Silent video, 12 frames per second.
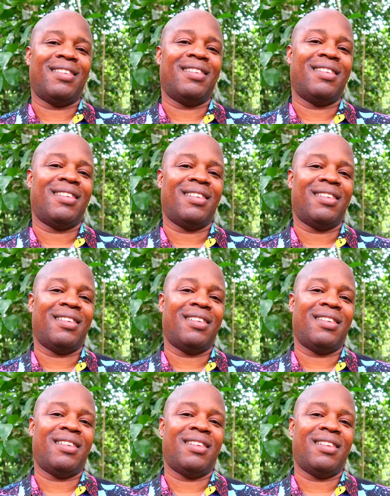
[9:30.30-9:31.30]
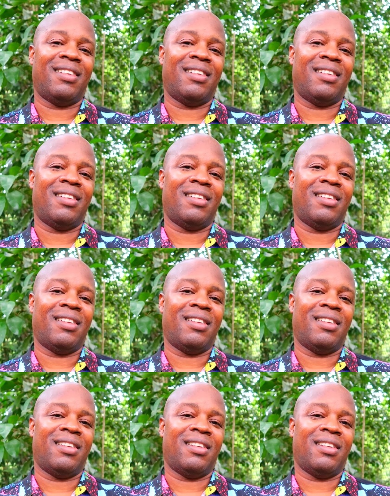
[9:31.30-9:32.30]

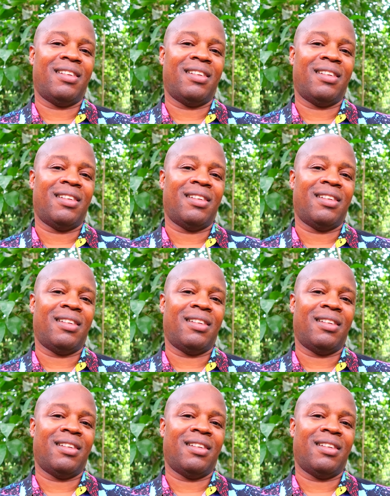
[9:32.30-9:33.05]
(no one is talking)